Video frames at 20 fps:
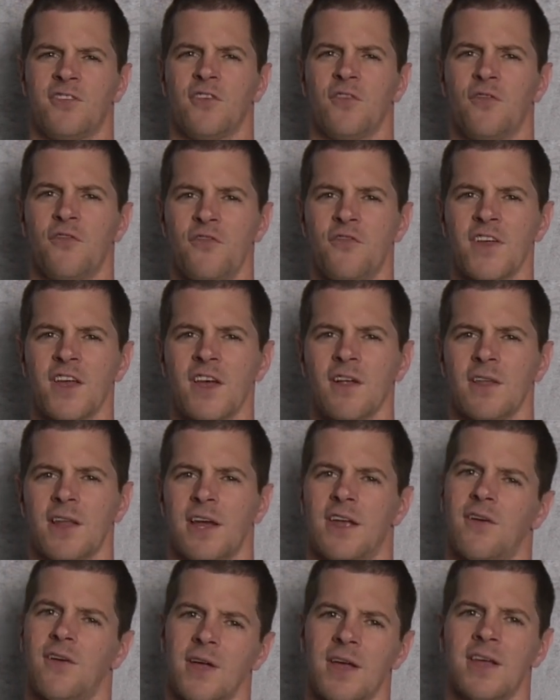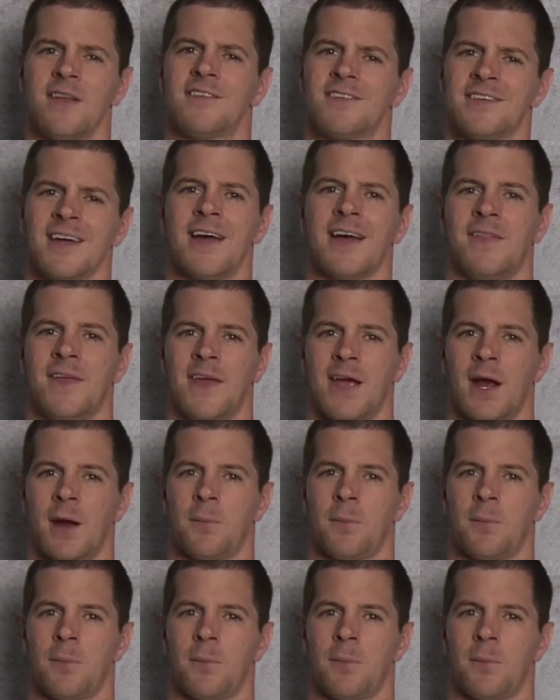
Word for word: is you feel like you're inside the